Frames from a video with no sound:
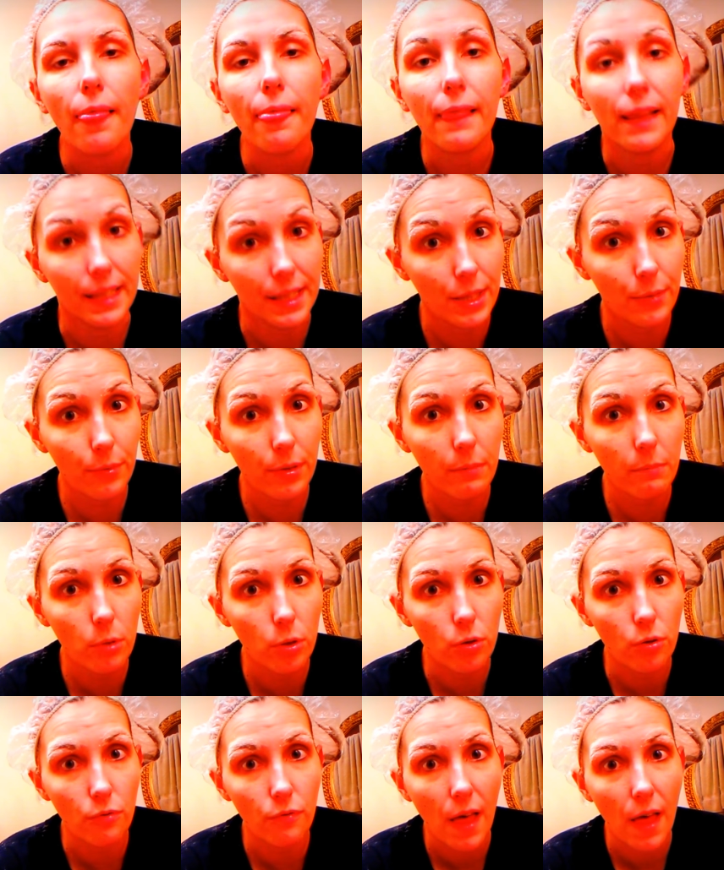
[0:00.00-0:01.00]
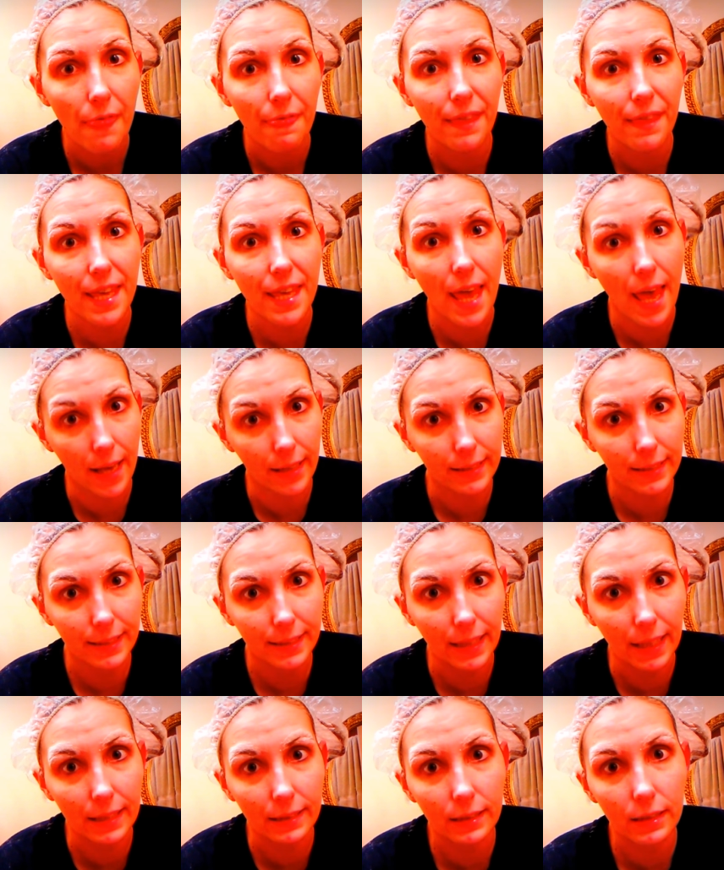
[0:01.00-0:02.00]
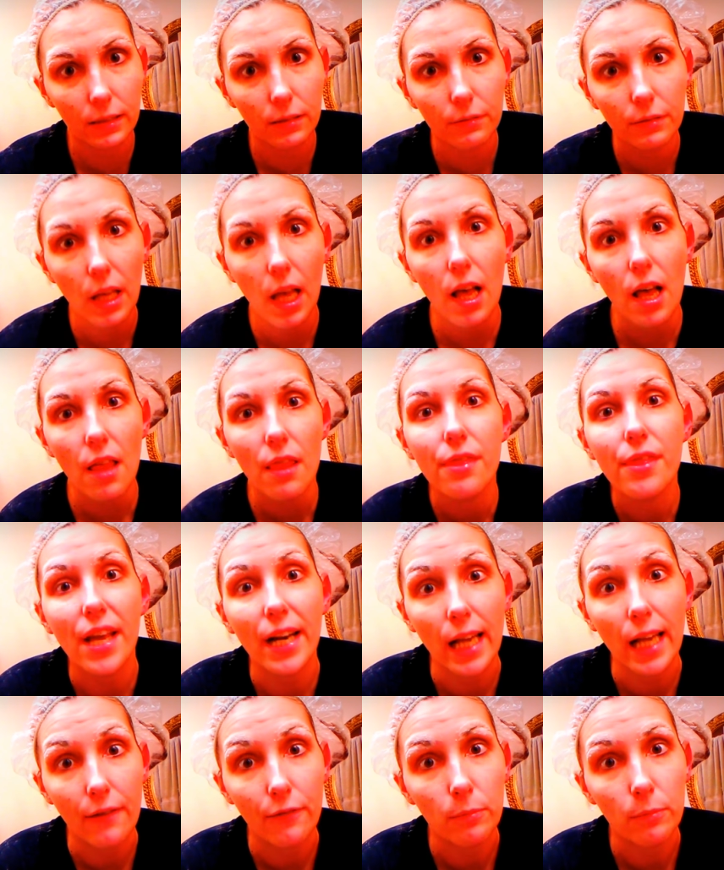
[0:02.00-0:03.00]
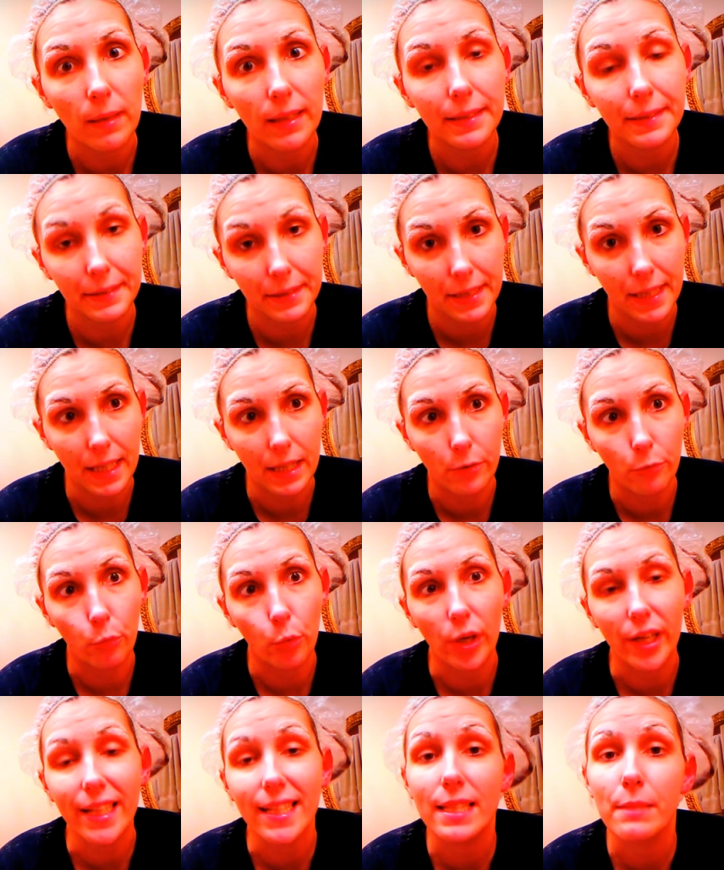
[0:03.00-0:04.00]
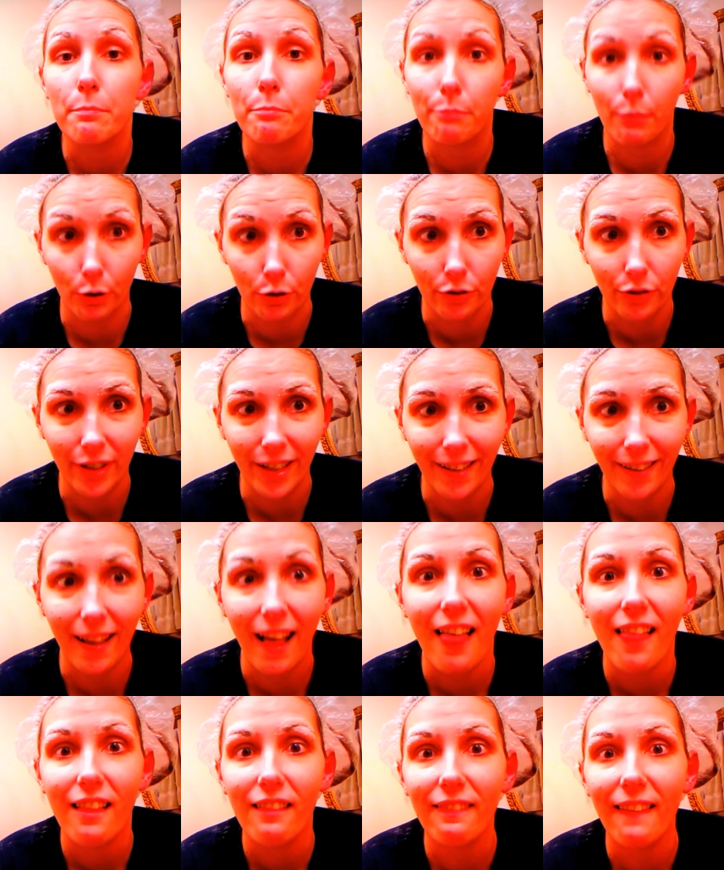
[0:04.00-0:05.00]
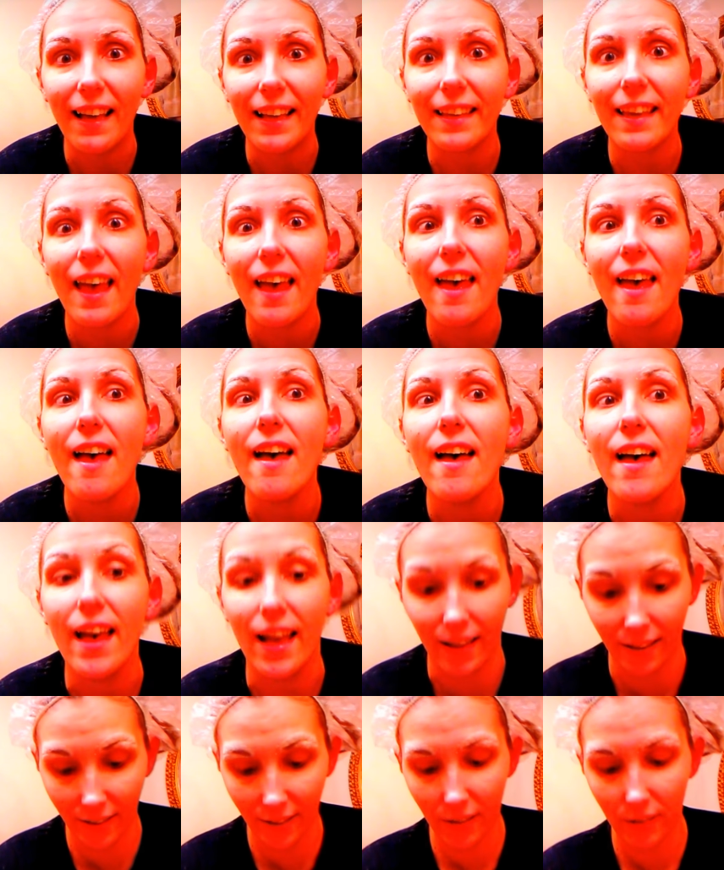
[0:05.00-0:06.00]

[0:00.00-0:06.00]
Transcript: let's remove the excess that I have on my skin where it's burning like heck.